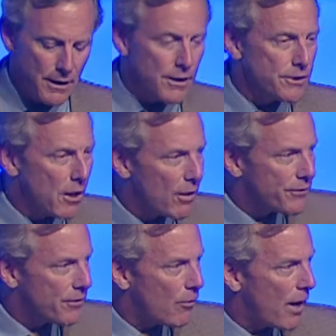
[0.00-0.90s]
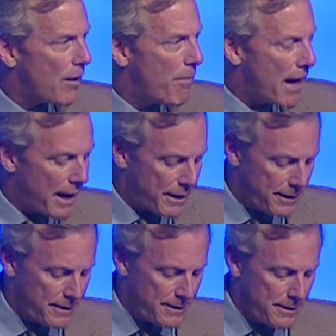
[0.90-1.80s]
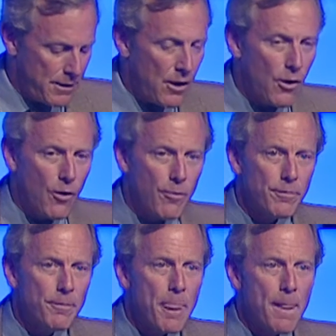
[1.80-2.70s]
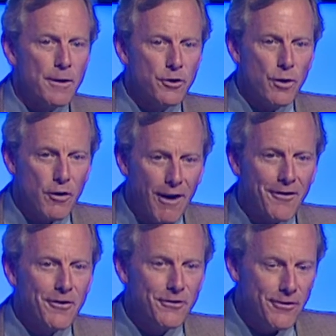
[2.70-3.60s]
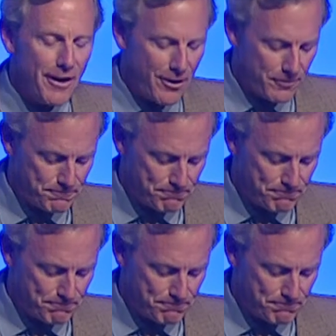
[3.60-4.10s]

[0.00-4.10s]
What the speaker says: show us the way back home to a grounded center.